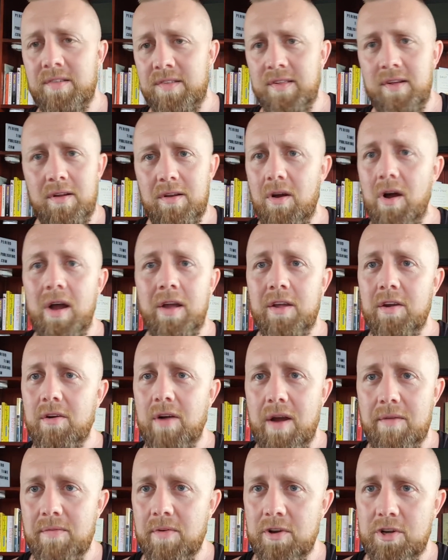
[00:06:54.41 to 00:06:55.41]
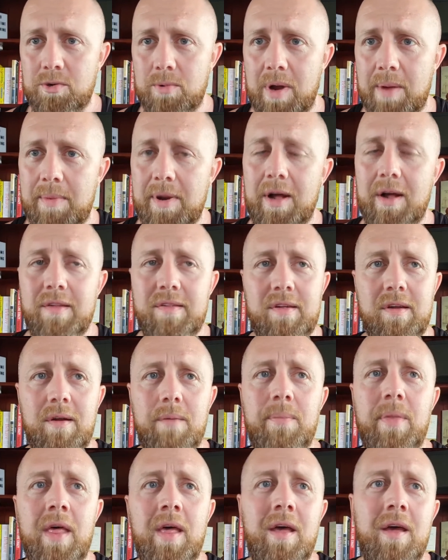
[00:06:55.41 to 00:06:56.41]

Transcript: It's not like your average webinar, so